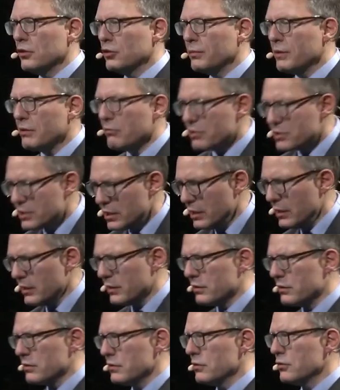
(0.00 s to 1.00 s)
to be
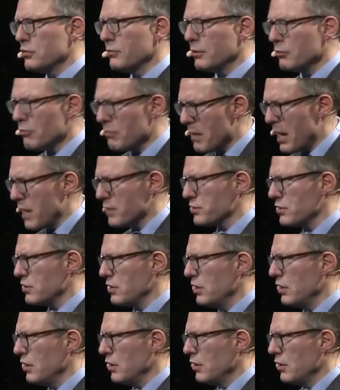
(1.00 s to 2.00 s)
resilient, to be
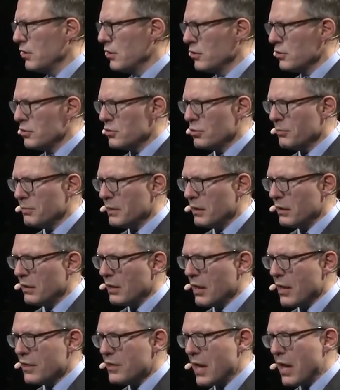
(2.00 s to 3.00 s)
robust, to
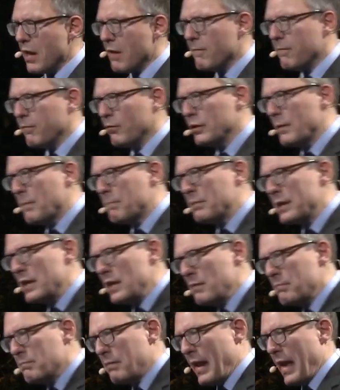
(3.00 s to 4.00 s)
be there for the
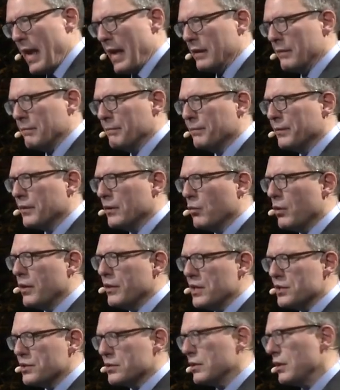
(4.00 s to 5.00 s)
B plan, well,
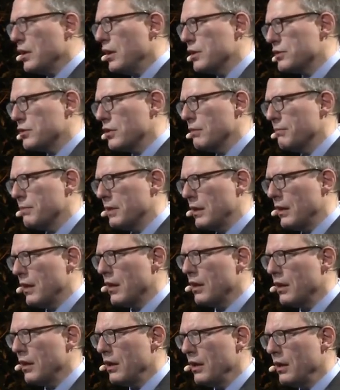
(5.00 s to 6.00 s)
this is going to
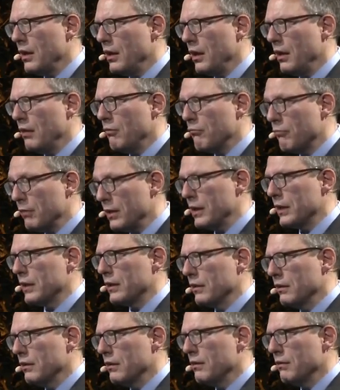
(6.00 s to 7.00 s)
be
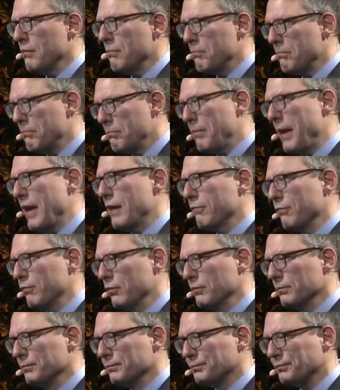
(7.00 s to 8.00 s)
really
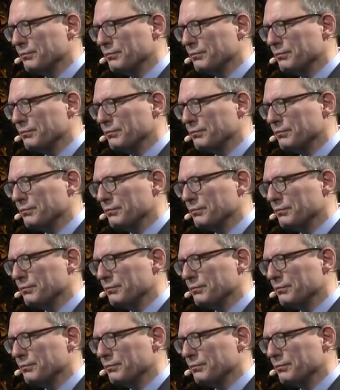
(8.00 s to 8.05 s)
painful.